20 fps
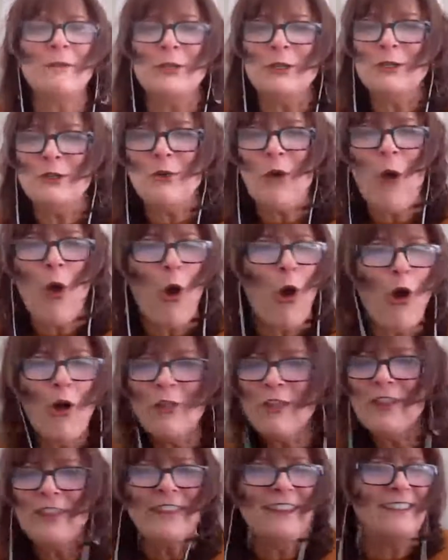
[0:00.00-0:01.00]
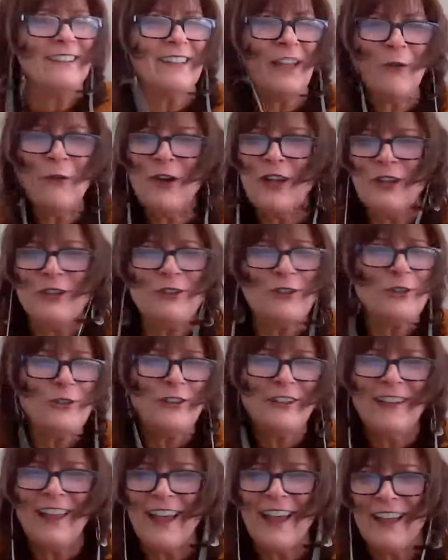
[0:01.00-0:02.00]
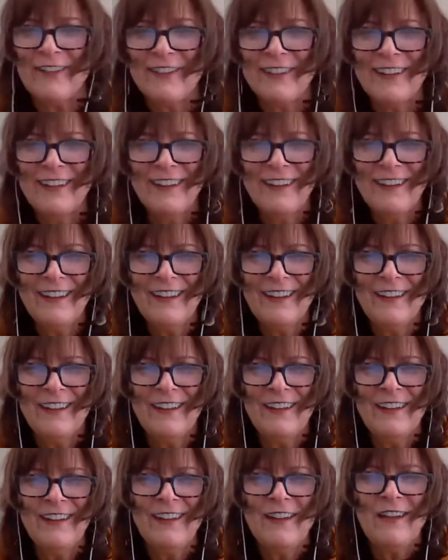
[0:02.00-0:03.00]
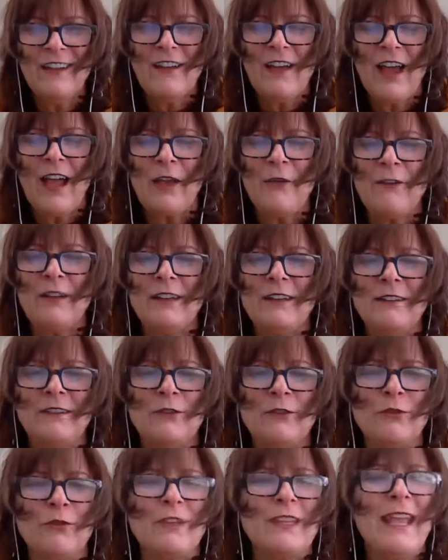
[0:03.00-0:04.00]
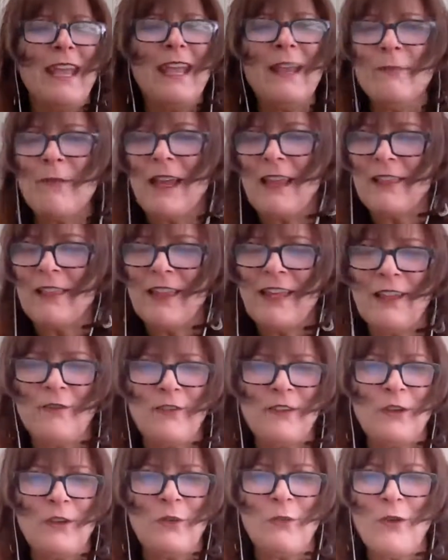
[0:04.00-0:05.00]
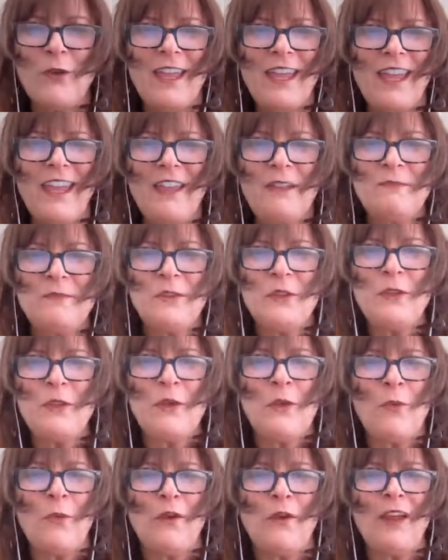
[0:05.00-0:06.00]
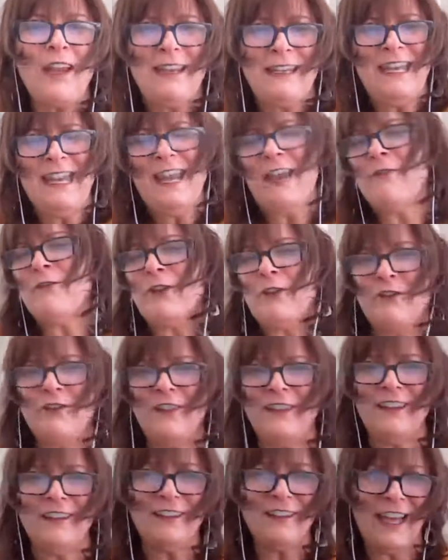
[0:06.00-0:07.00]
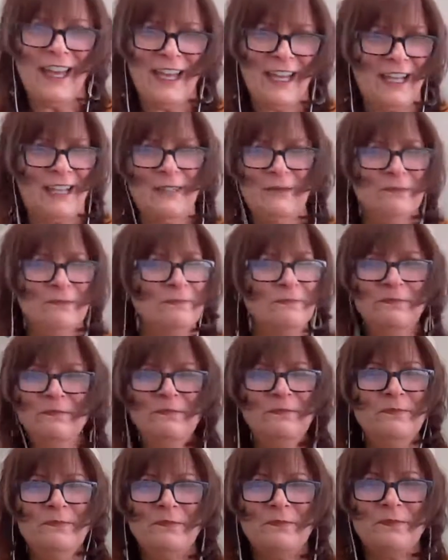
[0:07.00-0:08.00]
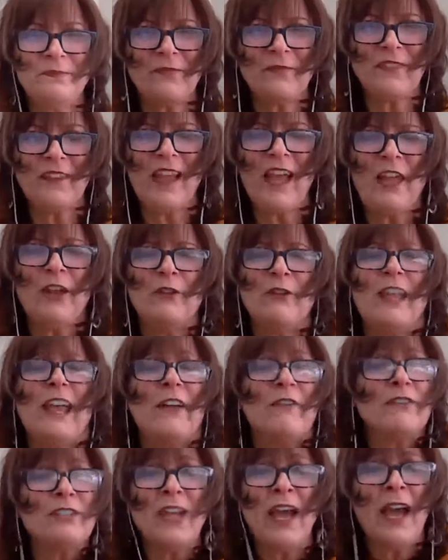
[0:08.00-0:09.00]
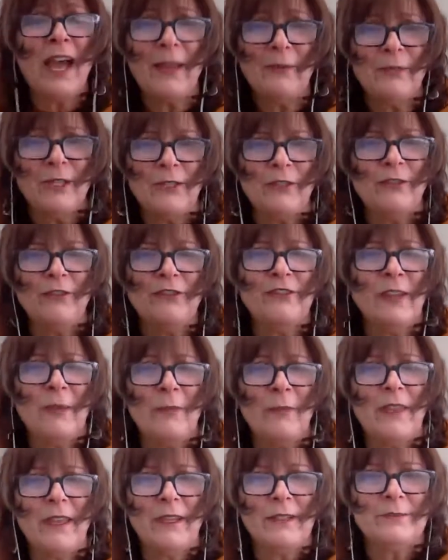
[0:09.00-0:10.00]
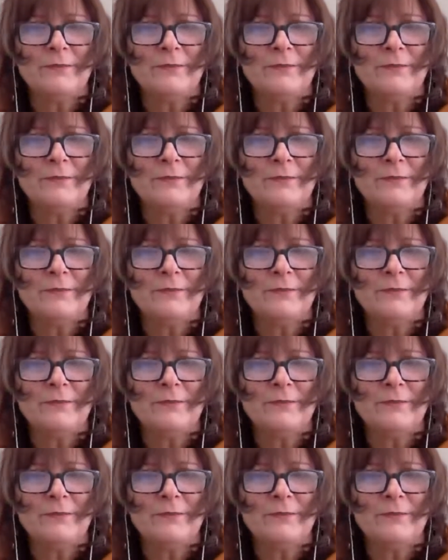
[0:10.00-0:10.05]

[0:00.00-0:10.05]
to do all the things I want to do in life. I want to create my life in a way where I never feel like I don't have time to do something.